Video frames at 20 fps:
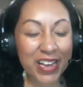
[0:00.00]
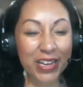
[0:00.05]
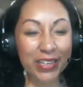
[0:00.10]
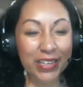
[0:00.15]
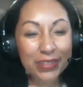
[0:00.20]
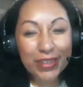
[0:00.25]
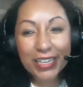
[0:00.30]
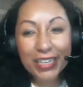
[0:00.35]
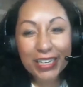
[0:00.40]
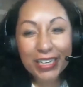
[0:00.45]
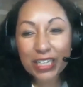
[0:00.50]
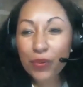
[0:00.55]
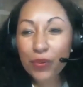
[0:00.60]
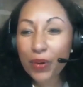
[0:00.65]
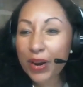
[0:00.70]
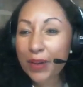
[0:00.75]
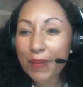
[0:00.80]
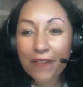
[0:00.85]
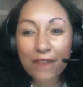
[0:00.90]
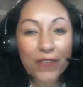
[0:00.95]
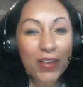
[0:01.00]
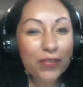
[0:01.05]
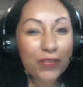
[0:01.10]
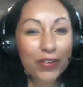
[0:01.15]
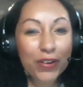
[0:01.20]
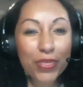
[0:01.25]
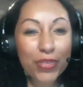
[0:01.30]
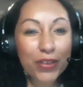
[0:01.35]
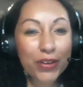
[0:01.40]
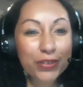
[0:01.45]
So Keesha, one of my
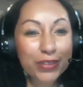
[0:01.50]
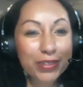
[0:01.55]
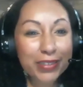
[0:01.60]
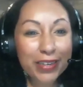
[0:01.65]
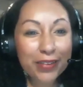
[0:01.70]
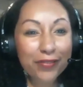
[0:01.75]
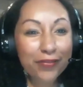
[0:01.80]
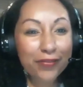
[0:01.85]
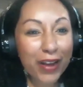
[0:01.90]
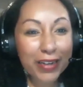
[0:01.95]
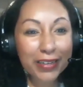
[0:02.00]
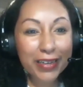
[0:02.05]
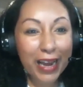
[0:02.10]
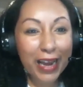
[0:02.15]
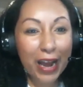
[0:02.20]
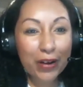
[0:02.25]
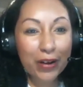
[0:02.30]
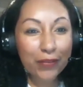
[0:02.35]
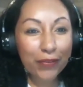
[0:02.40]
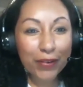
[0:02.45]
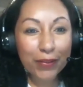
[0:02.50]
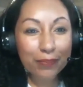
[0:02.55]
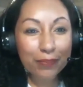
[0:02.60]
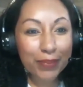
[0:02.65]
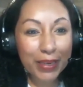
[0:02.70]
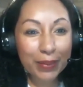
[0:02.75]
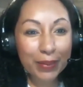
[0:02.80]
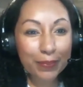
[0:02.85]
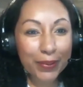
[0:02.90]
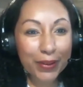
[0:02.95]
favorite things to find out from
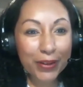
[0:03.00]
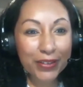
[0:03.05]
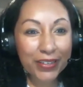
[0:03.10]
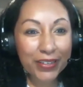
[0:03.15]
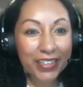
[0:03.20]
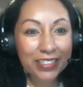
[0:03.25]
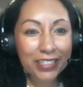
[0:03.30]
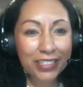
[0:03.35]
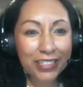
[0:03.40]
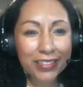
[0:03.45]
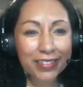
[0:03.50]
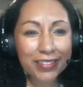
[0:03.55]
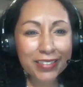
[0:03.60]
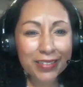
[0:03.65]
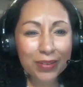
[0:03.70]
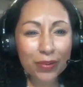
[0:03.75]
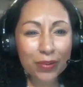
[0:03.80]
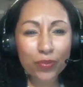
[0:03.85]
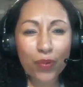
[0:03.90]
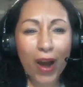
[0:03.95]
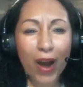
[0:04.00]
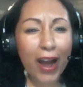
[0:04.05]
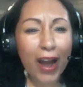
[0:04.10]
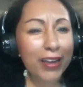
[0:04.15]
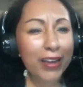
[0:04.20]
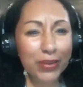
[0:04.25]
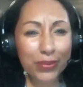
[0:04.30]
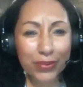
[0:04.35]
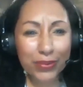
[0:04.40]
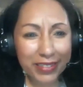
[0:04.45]
people is just why
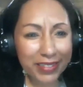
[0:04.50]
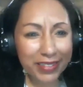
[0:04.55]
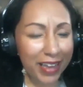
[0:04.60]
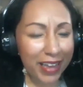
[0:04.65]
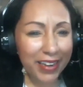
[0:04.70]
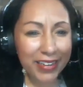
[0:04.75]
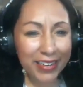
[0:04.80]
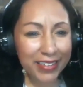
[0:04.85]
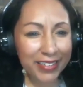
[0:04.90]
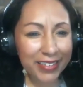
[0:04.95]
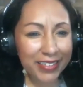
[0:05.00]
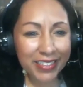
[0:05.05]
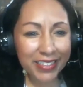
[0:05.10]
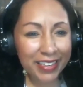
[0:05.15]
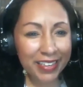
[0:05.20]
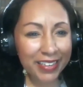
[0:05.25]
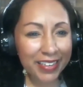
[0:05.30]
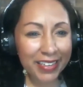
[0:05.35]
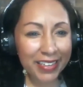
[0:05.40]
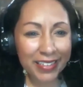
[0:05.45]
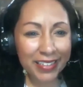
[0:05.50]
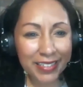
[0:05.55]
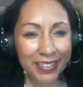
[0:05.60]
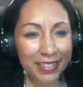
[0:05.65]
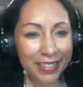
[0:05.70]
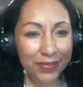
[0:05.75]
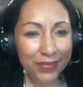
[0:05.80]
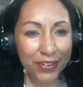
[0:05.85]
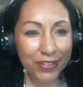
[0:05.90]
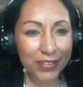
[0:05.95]
you decided to get into the
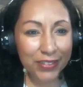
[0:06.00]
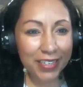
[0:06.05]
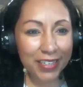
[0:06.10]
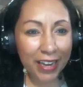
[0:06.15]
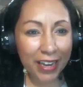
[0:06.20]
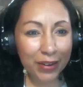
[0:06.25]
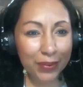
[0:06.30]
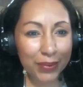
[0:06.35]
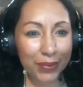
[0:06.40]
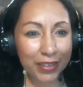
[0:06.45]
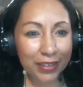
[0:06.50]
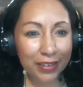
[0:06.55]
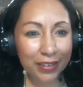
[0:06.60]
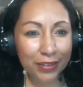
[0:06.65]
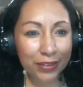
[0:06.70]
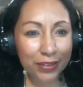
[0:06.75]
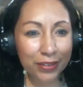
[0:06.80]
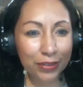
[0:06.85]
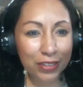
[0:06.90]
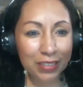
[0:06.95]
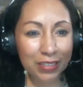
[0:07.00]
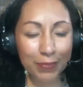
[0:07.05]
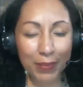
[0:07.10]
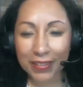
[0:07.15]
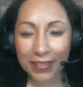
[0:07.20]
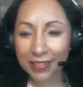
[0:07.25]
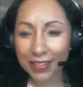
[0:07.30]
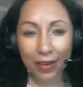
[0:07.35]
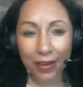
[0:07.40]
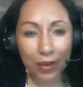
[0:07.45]
diversity, equity, and inclusion
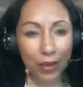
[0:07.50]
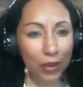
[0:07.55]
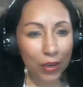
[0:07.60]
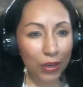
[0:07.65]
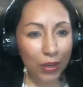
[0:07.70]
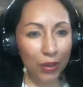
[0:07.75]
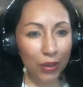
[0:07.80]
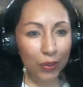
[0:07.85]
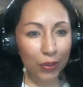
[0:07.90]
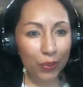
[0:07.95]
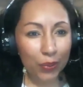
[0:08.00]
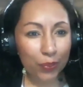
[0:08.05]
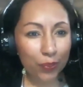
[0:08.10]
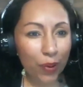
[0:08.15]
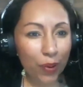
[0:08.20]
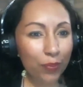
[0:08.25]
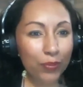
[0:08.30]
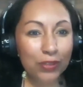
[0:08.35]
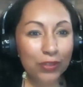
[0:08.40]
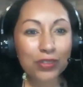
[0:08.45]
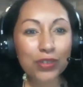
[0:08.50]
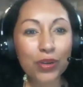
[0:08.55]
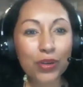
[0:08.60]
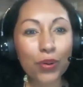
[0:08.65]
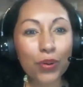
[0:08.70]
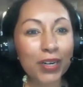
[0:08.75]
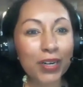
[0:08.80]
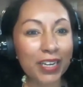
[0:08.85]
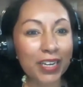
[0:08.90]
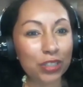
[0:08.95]
space. Like, what was
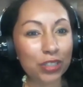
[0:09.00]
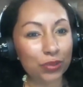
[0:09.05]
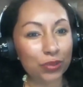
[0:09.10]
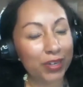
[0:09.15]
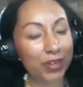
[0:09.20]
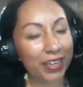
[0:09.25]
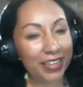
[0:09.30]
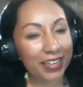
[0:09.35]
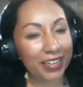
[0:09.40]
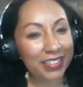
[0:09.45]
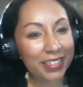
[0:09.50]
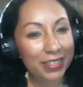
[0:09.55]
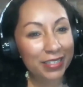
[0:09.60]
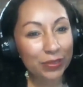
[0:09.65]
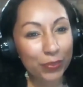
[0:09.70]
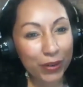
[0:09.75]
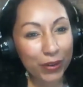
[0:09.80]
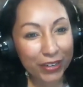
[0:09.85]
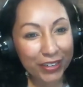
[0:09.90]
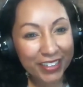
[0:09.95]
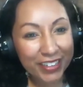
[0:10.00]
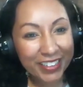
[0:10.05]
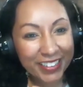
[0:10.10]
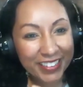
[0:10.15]
your entry into this work?